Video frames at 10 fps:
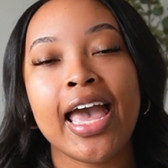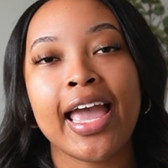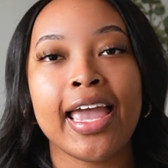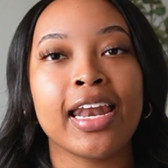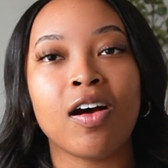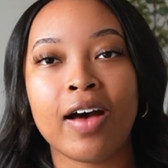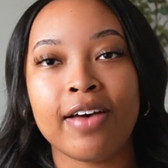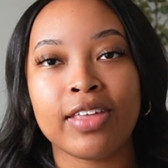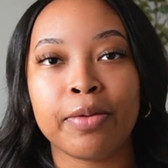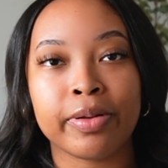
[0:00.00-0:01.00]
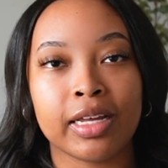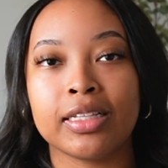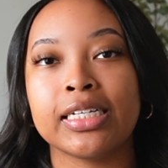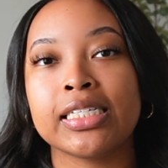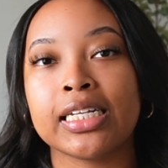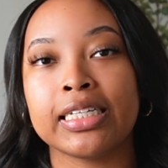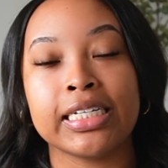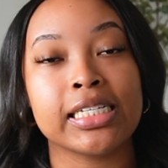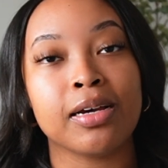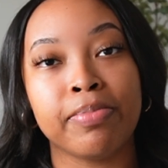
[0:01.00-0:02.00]
and I'll have that playlist
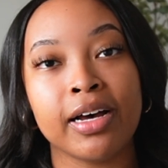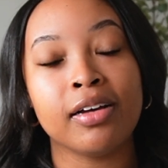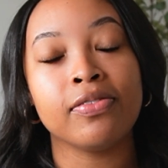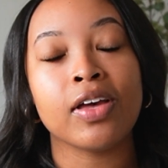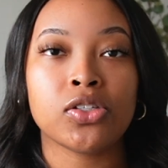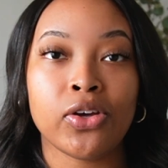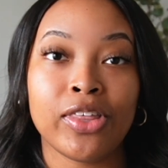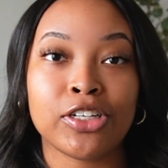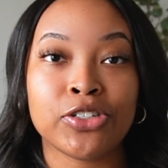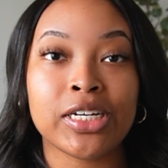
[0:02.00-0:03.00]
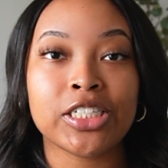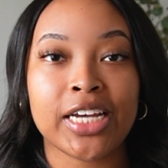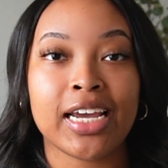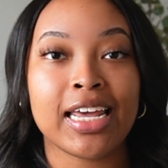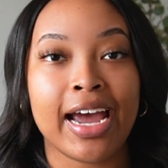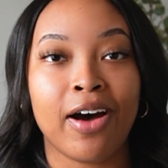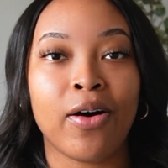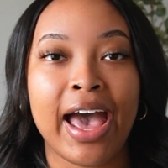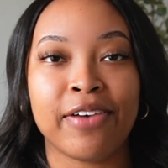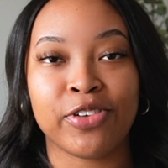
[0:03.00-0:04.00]
linked above so that you can check it
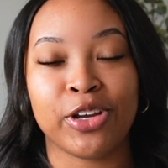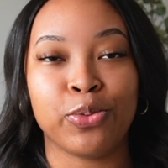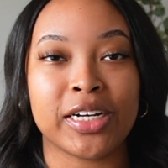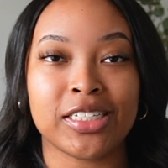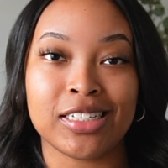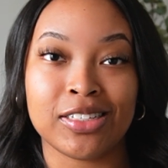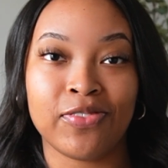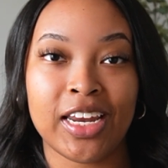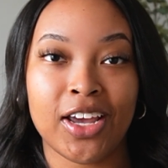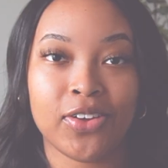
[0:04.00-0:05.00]
out after you watch this video.